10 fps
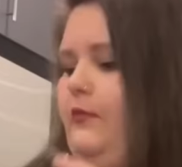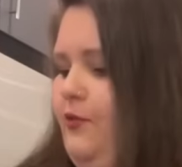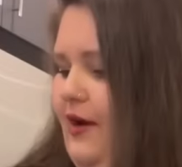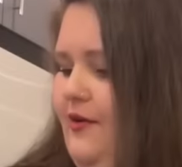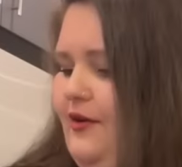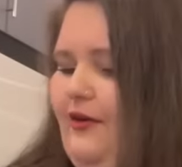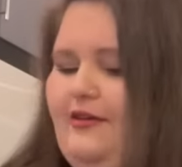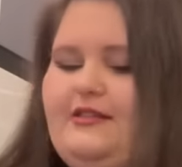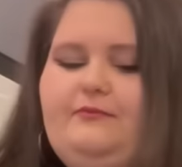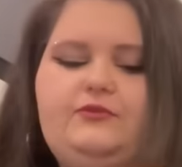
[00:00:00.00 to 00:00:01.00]

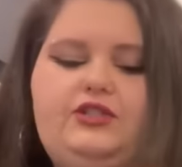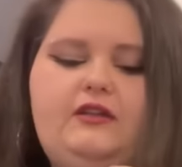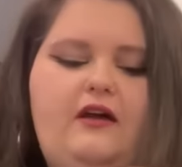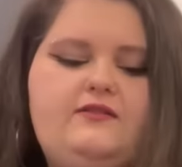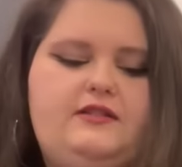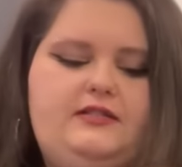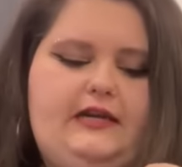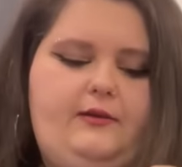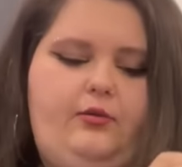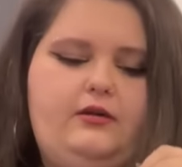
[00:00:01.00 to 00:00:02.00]
Raritals, she loves
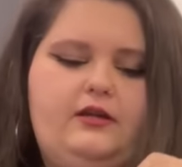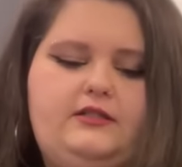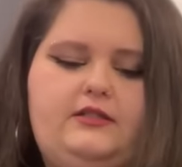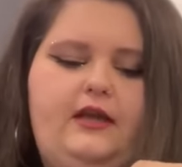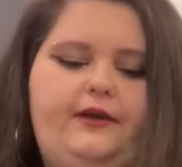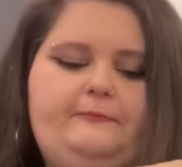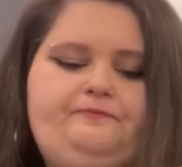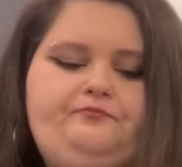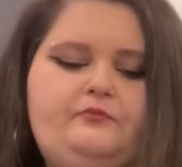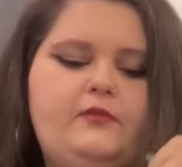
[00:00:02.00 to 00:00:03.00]
dairy products like
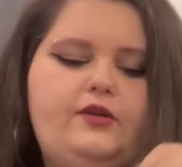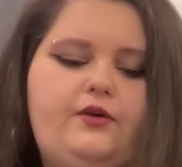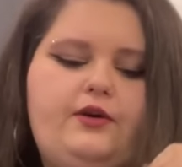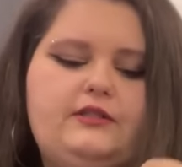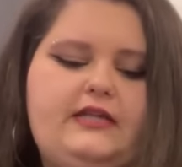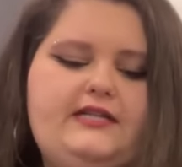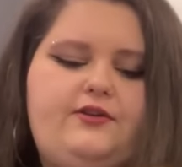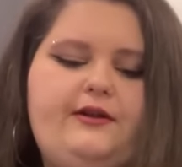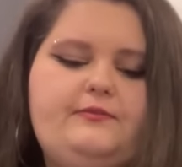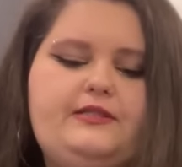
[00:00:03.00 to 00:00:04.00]
yogurts, ice
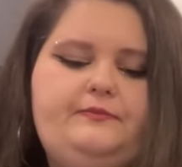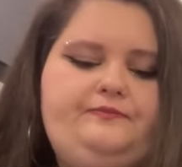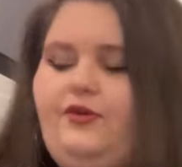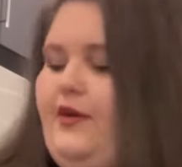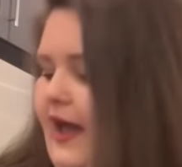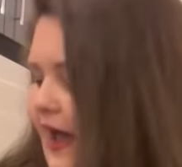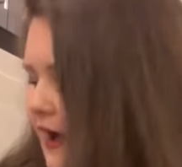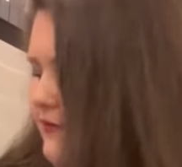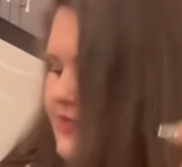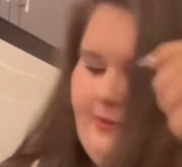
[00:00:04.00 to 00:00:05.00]
creams. You can't
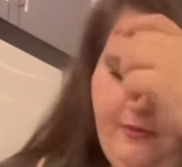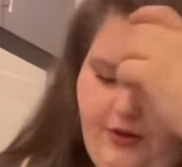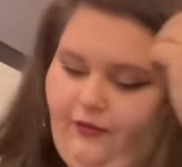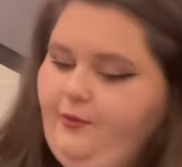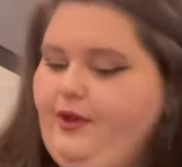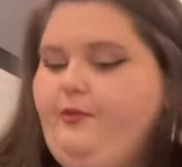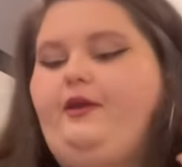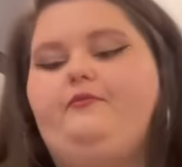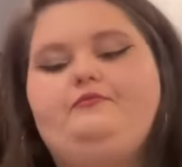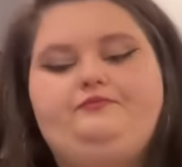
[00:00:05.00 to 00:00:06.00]
have this, my beautiful
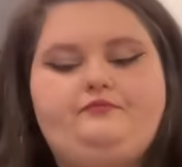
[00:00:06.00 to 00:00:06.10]
baby.